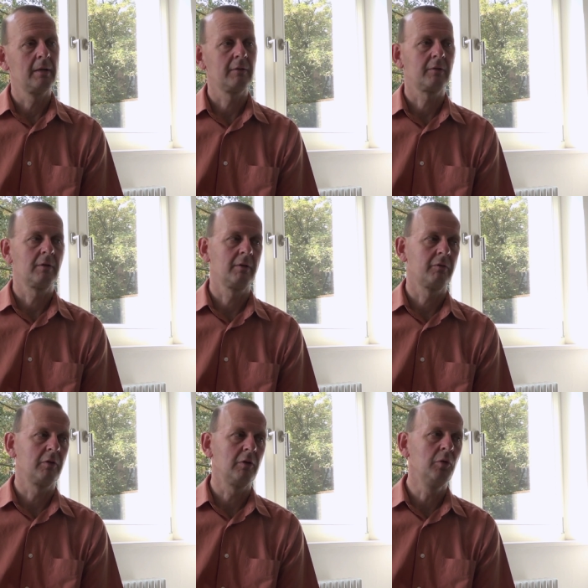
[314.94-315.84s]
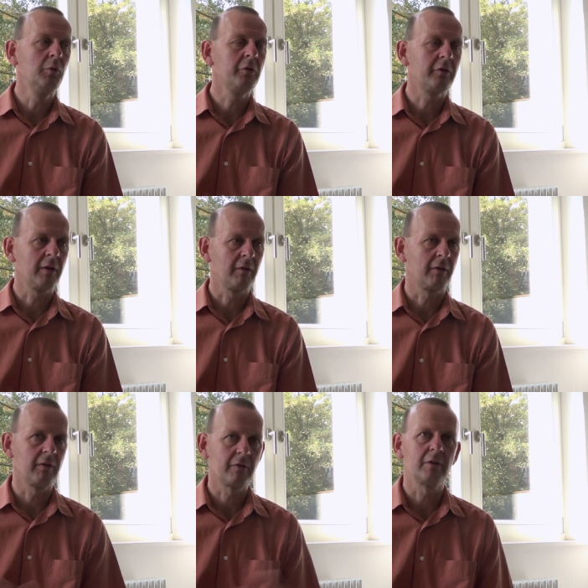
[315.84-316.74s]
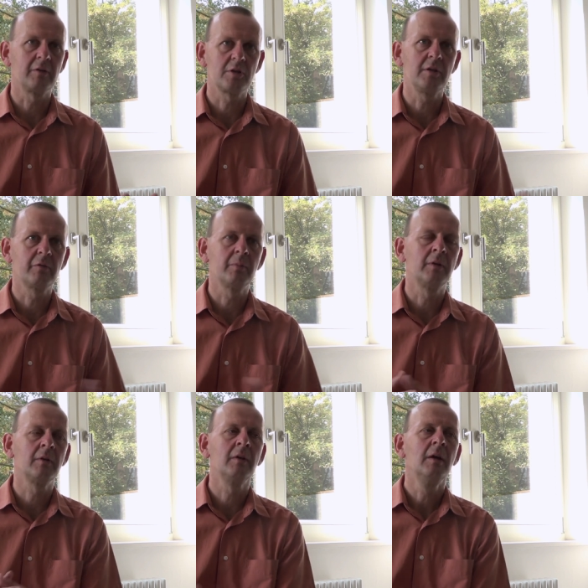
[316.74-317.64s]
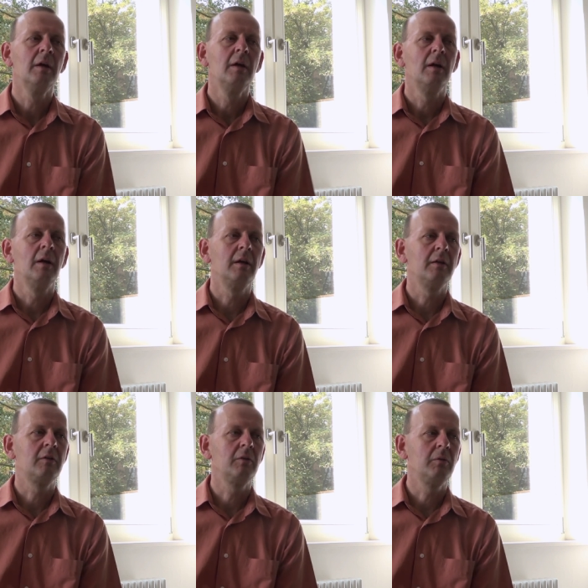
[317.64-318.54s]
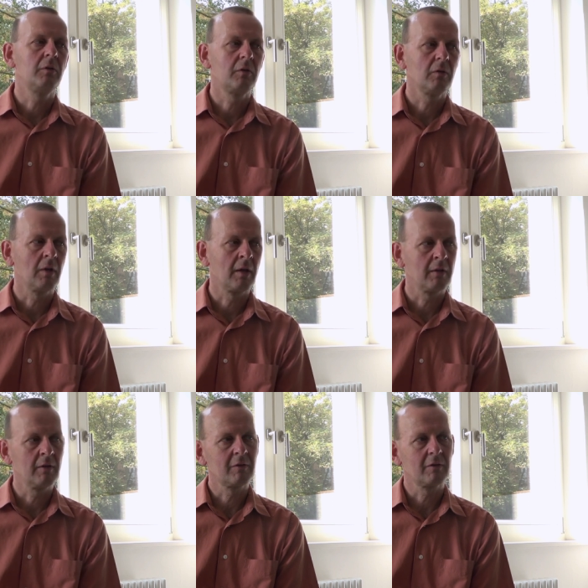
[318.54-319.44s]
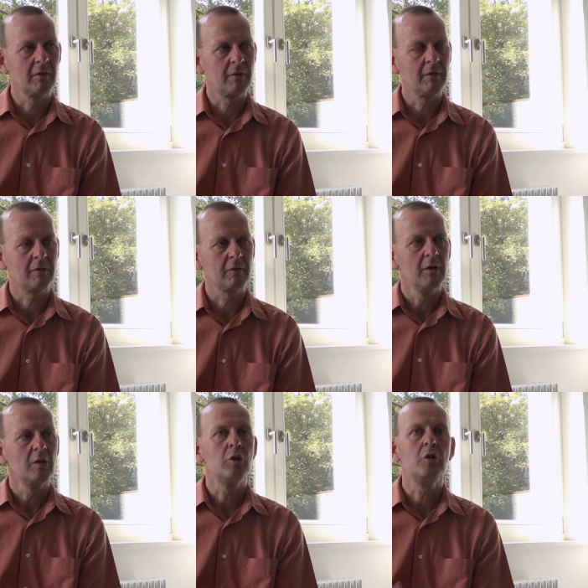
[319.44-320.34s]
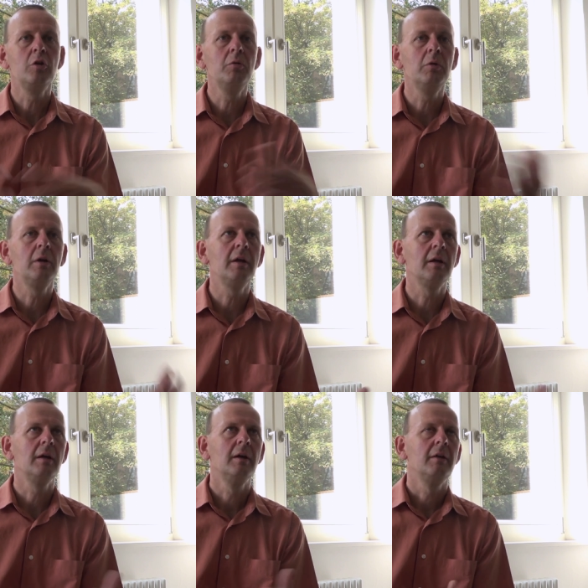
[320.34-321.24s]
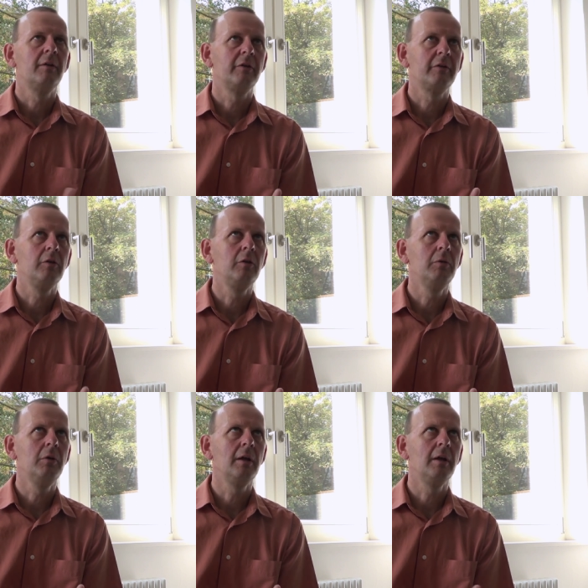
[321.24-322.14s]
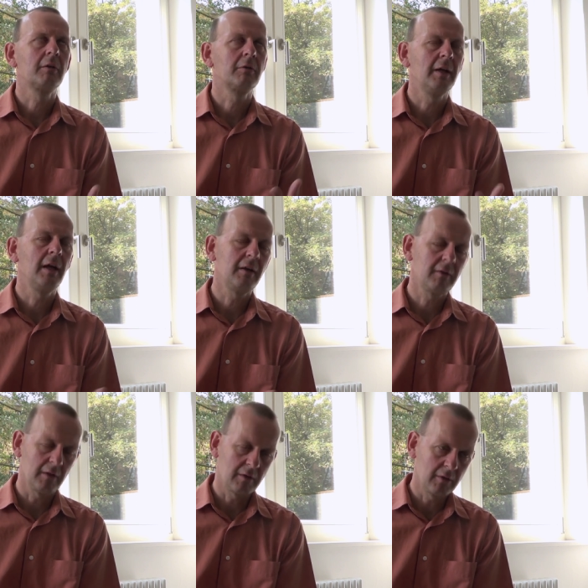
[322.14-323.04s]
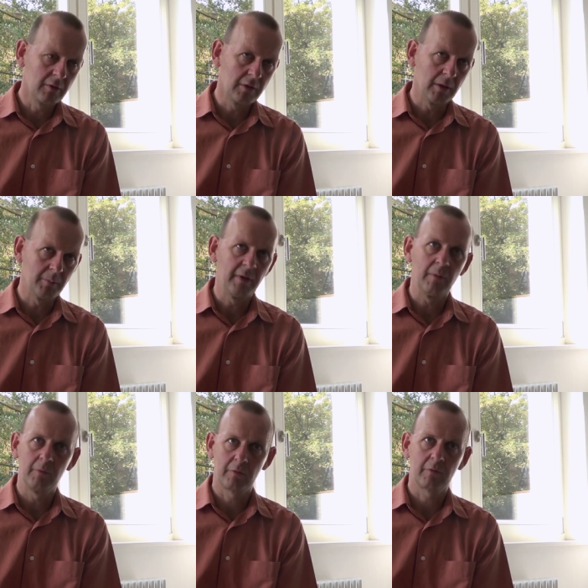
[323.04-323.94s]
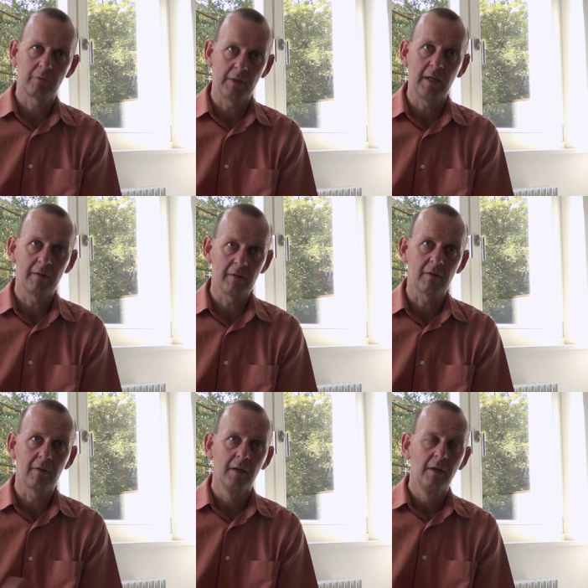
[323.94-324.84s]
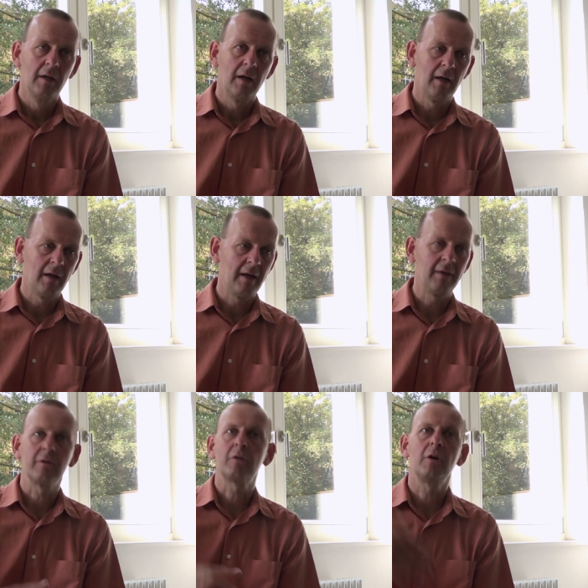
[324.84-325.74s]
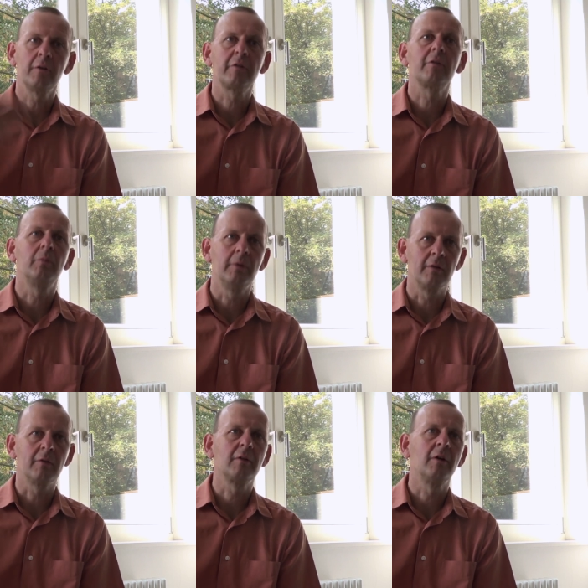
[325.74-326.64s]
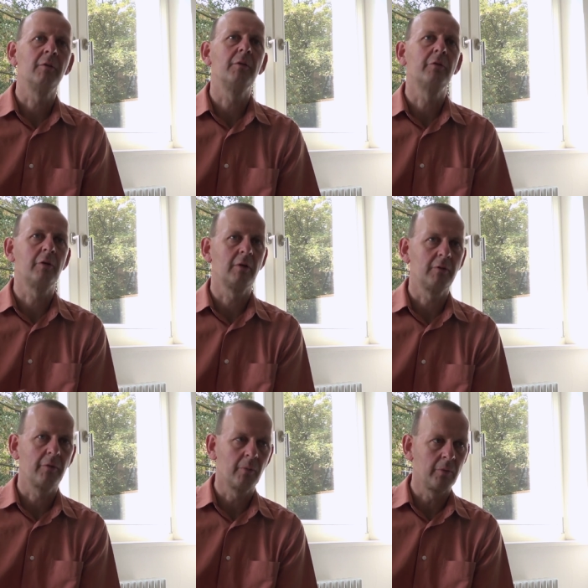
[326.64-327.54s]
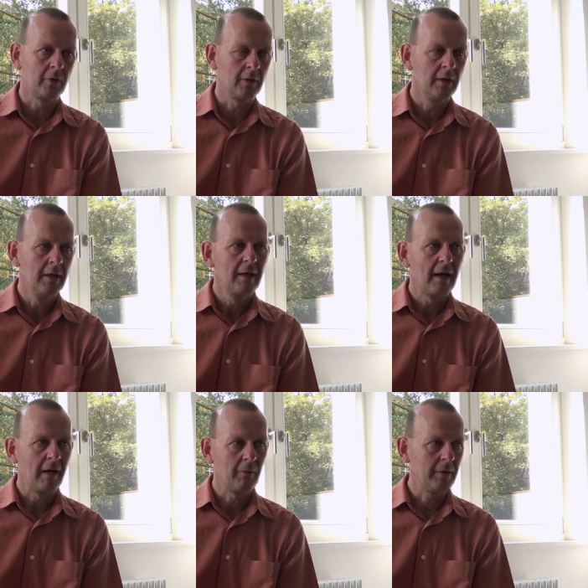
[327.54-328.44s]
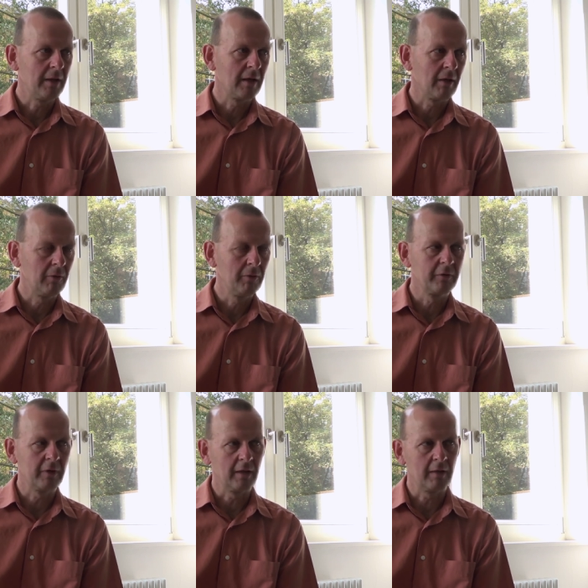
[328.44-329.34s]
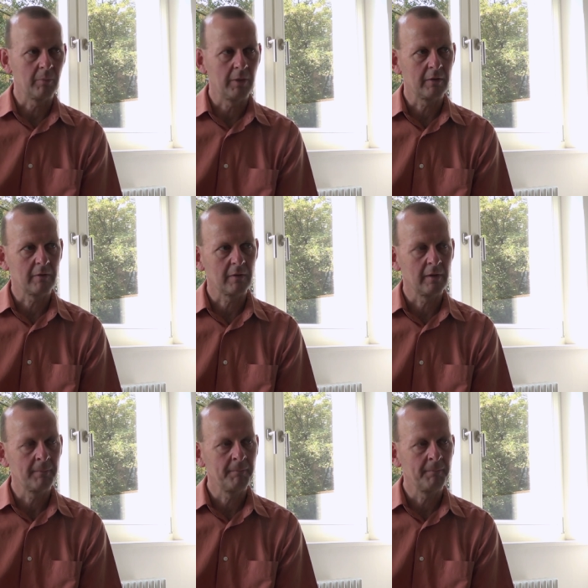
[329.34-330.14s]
sort of losing this achievement due to, and is this newly created Europe that was created as a consequence of the fall of the wall, are we now losing it? But